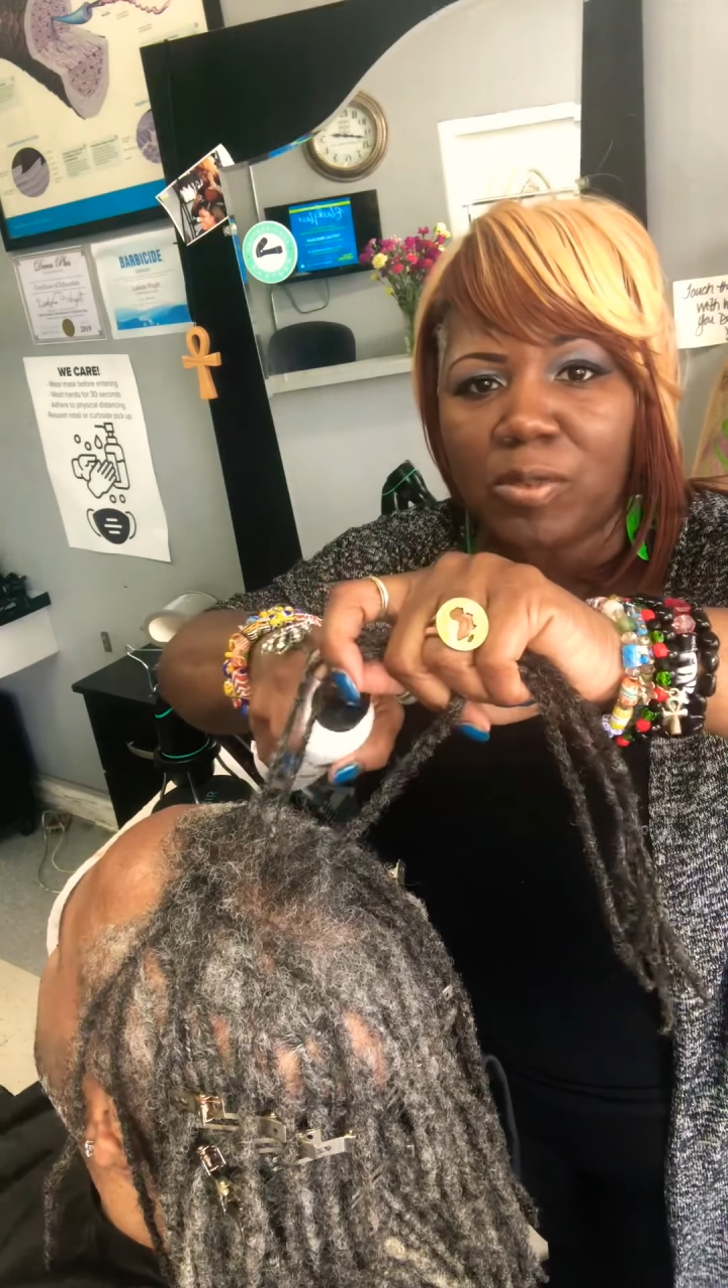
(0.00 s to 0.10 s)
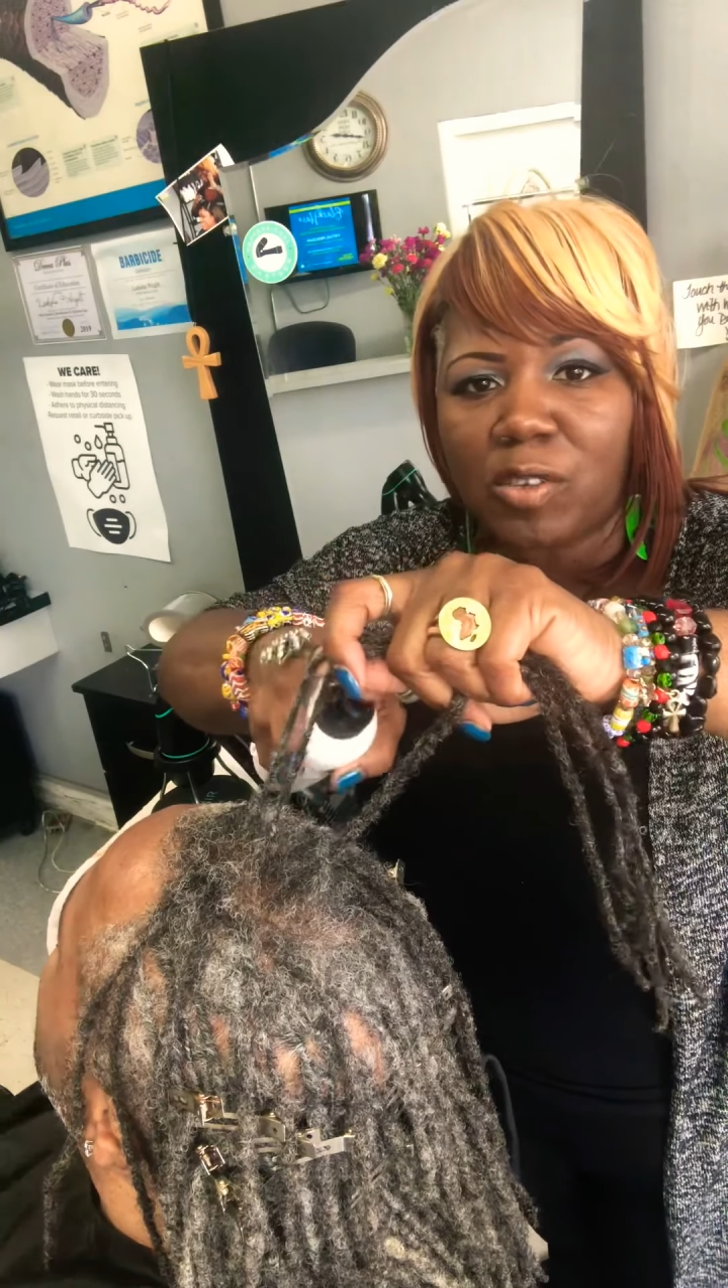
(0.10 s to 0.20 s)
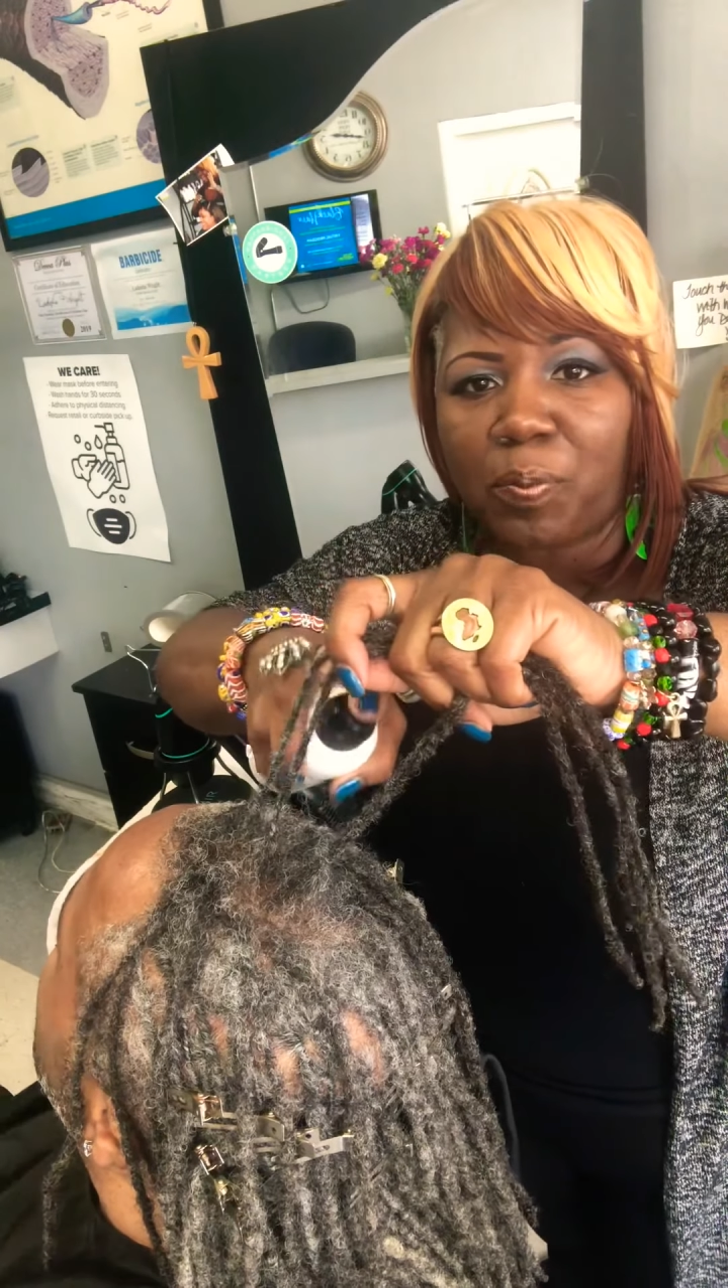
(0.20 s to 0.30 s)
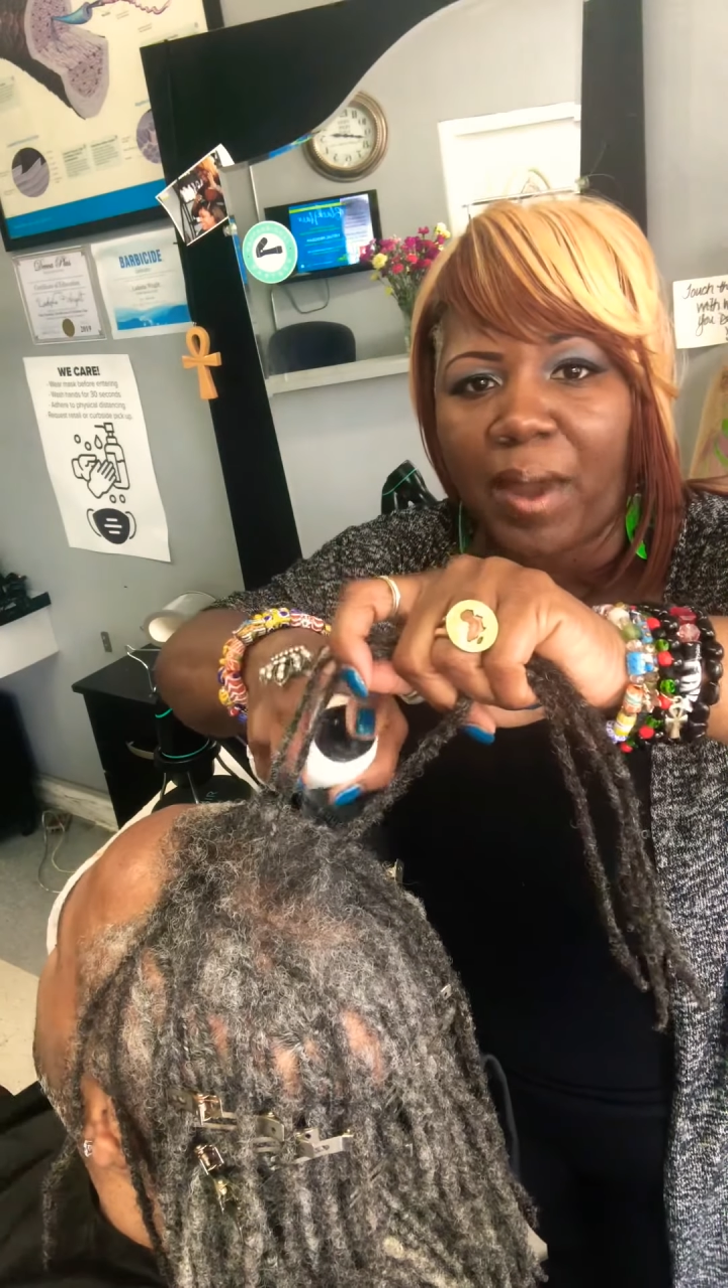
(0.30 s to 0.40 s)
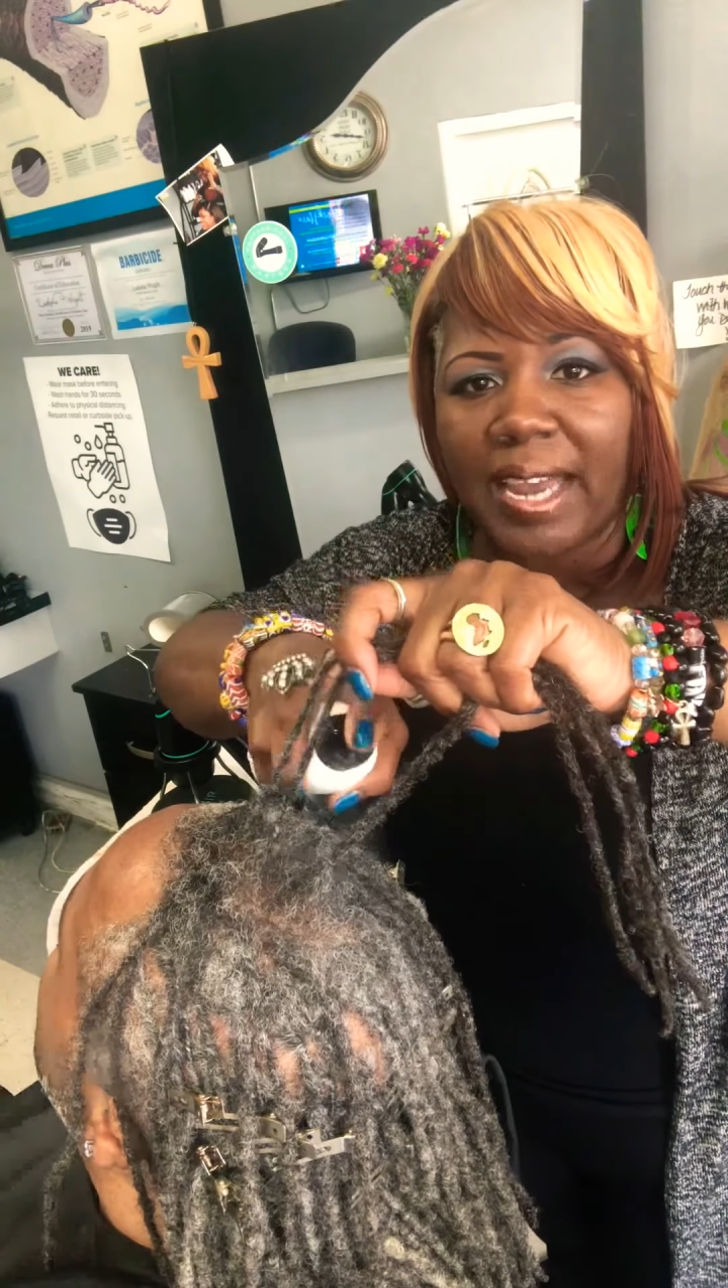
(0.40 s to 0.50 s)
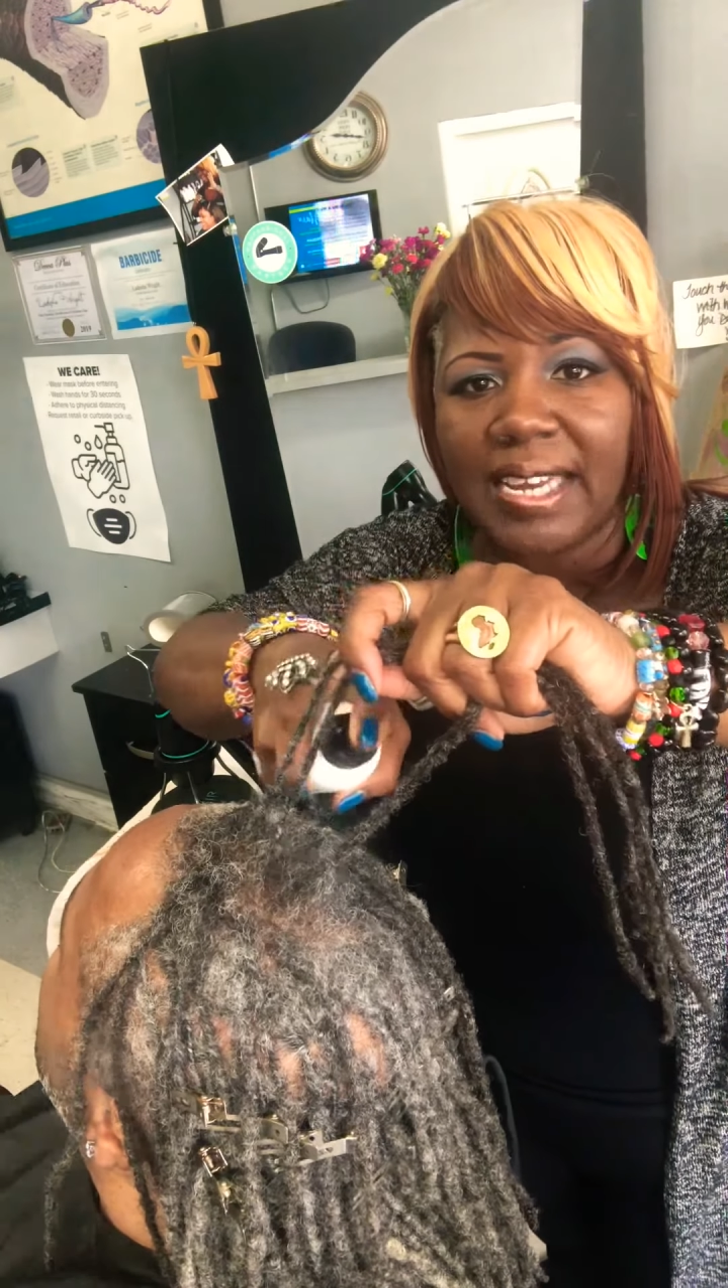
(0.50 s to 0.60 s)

spray